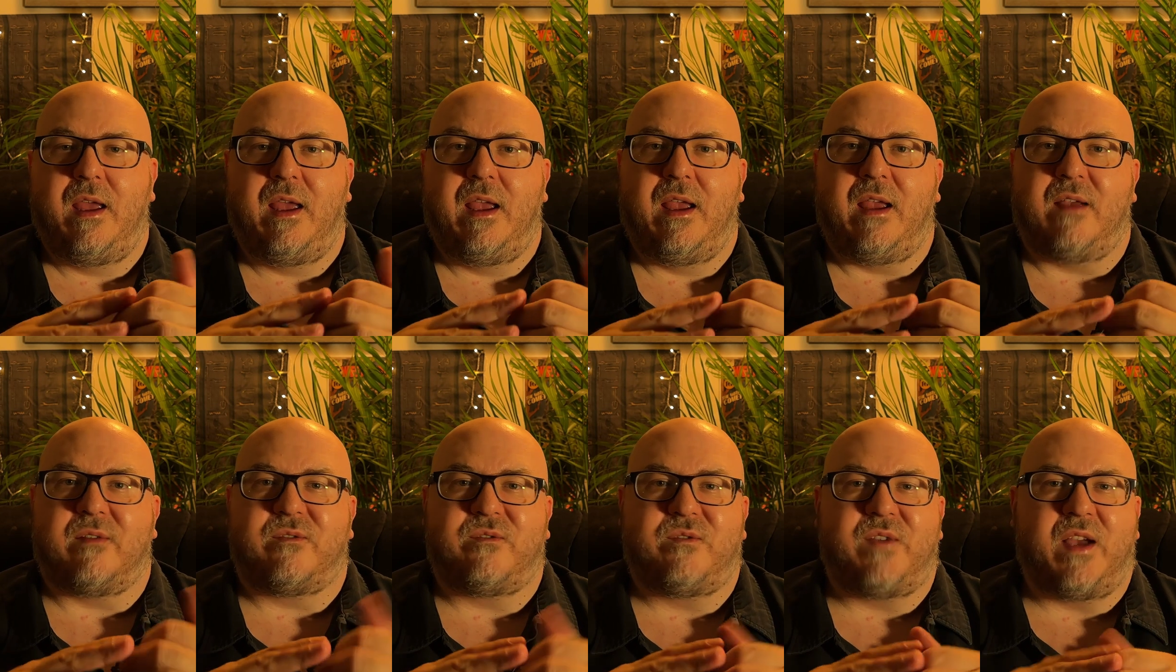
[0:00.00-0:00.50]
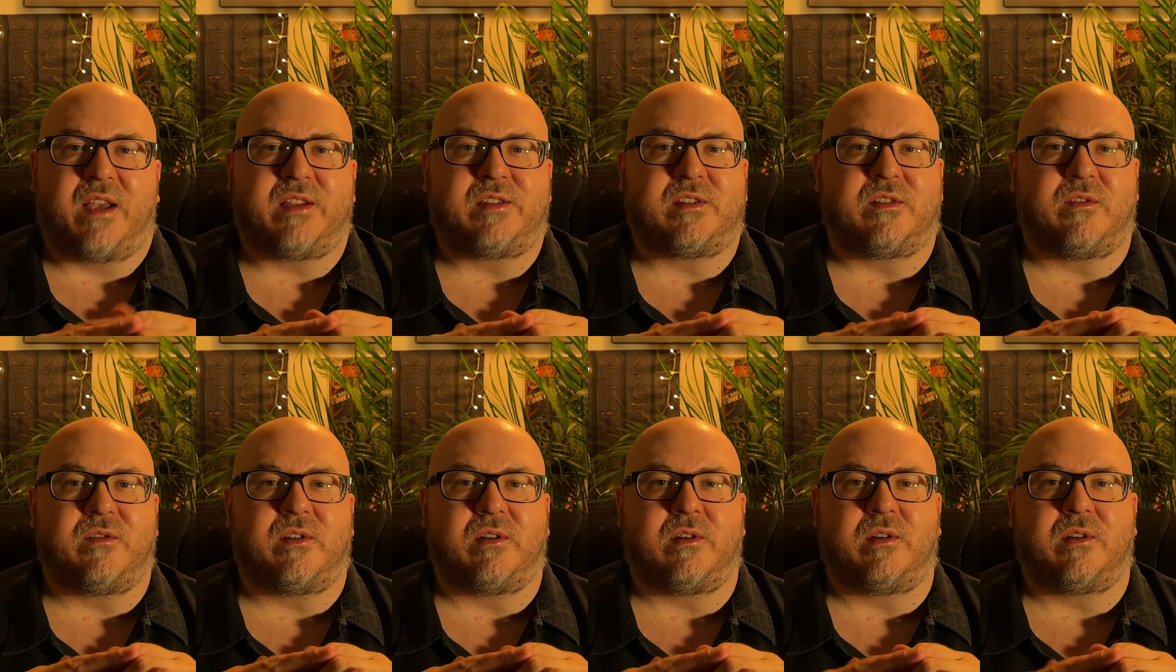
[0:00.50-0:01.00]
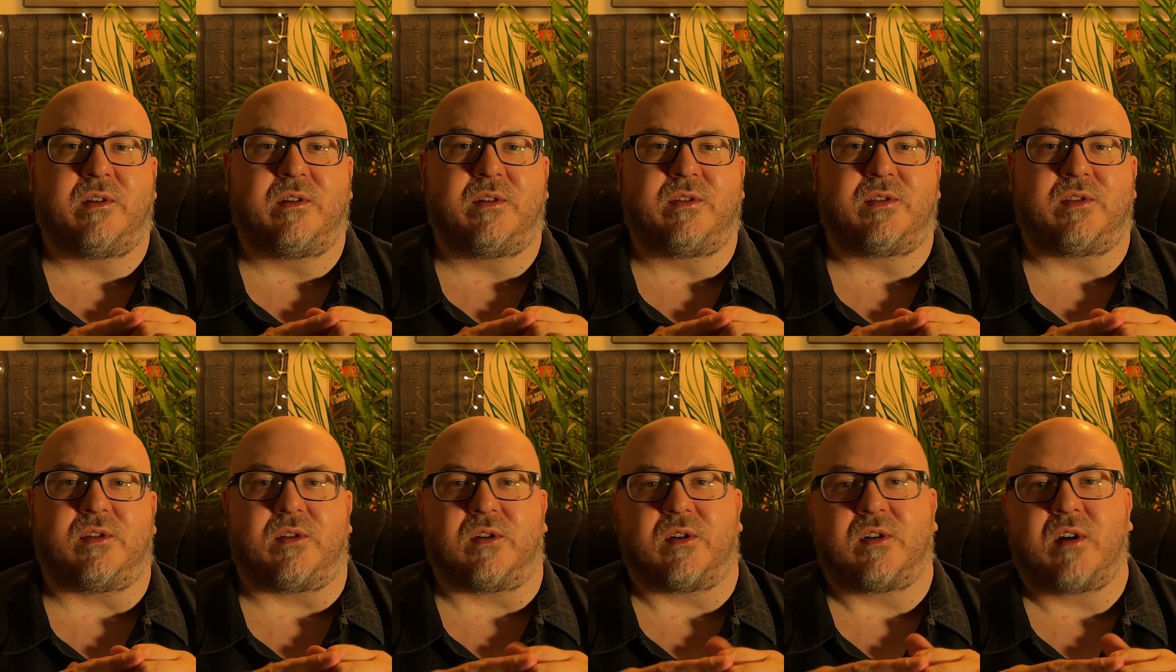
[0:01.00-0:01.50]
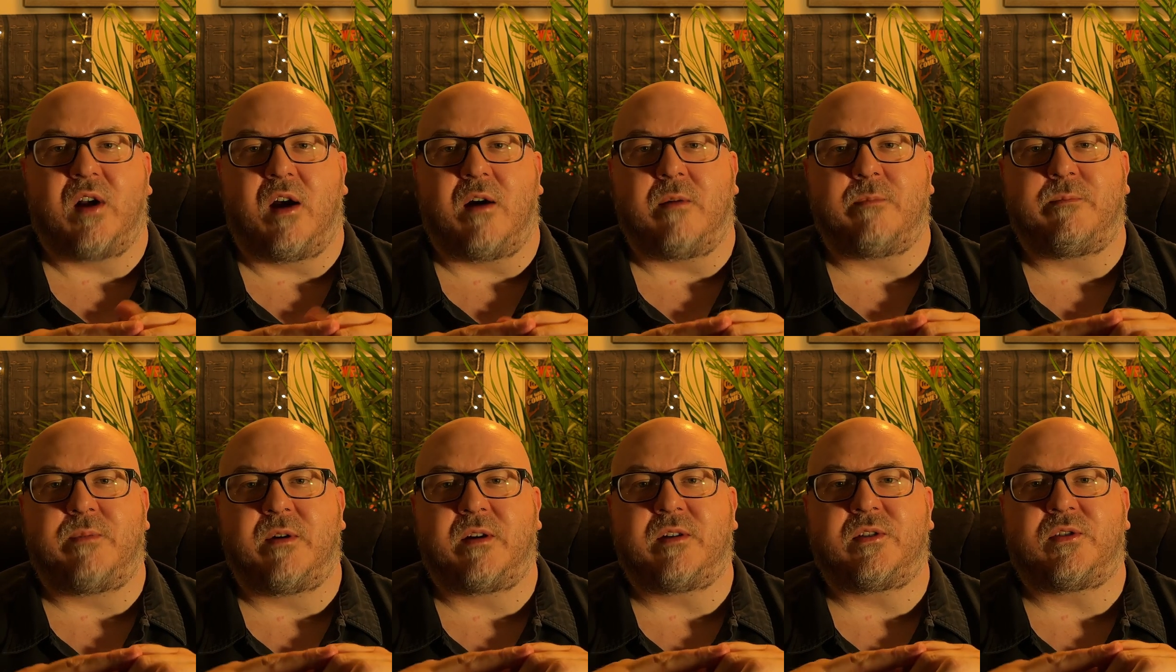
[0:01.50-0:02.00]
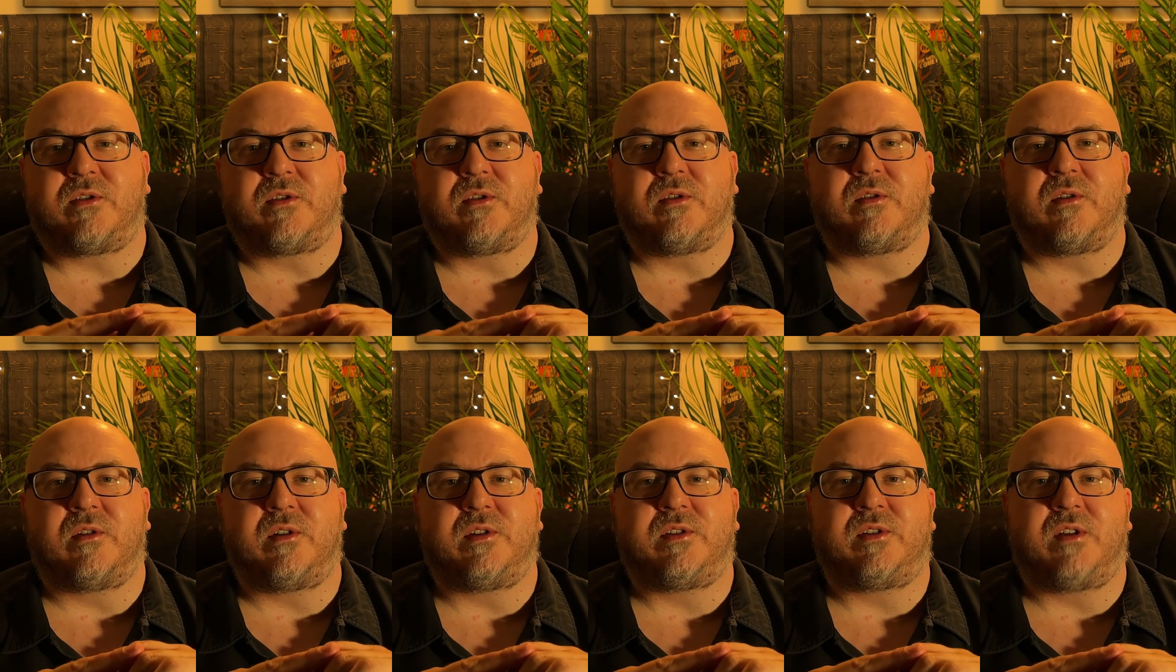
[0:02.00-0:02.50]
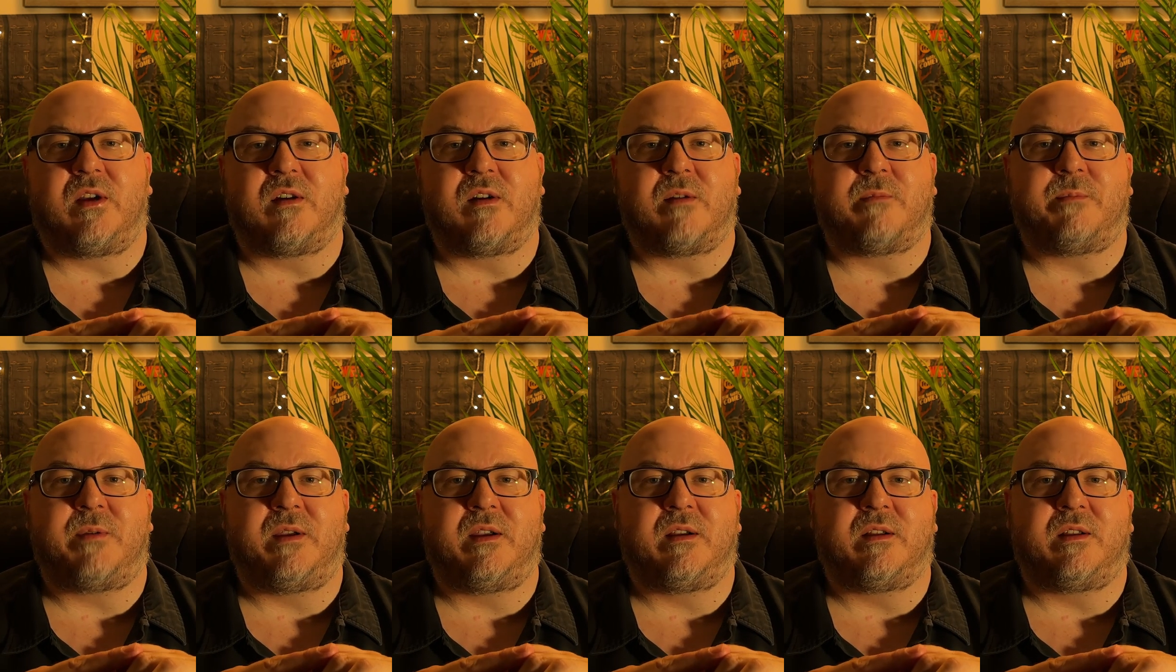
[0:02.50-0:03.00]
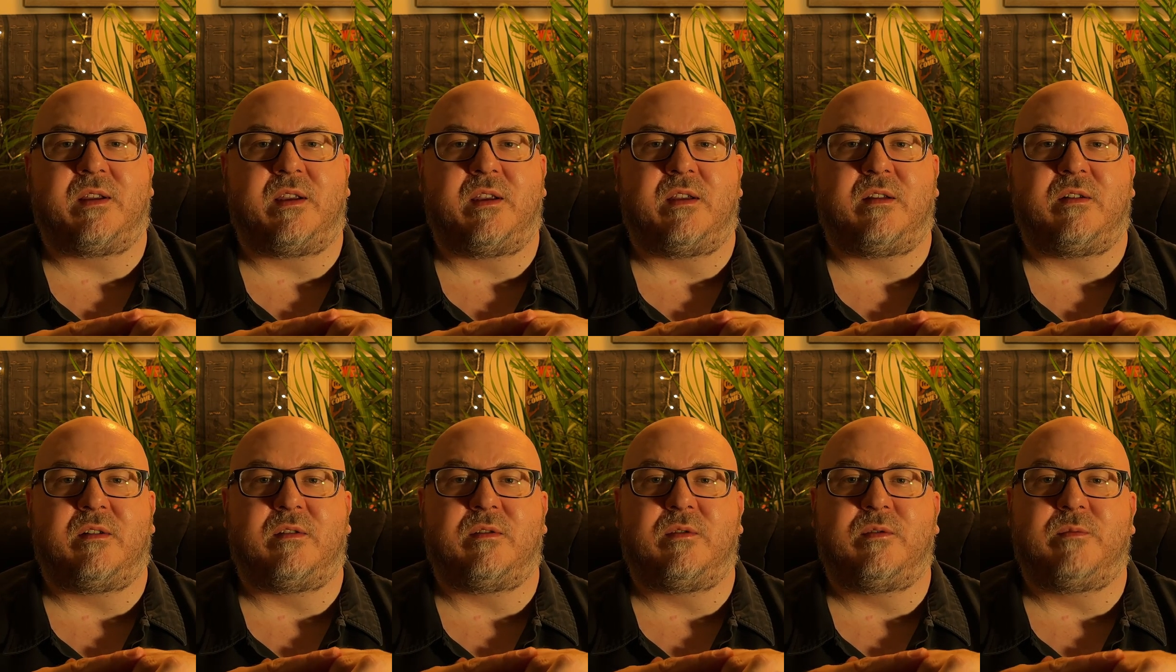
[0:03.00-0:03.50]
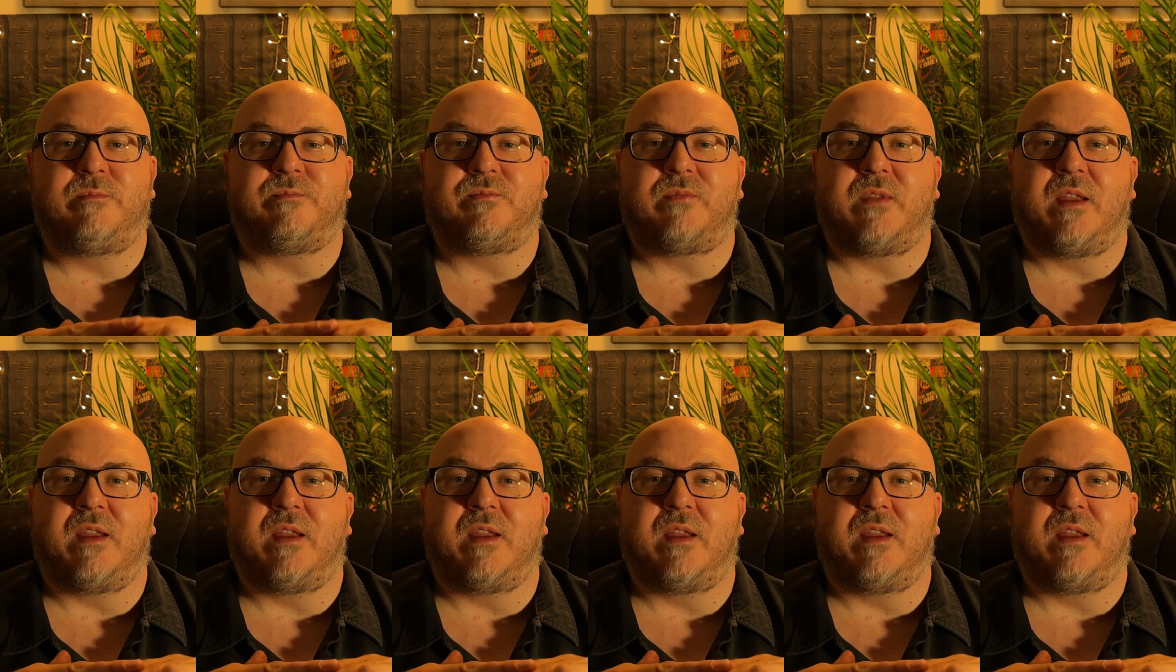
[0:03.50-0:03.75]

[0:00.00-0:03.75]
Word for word: If festivals or occult bookstores don't appeal to you,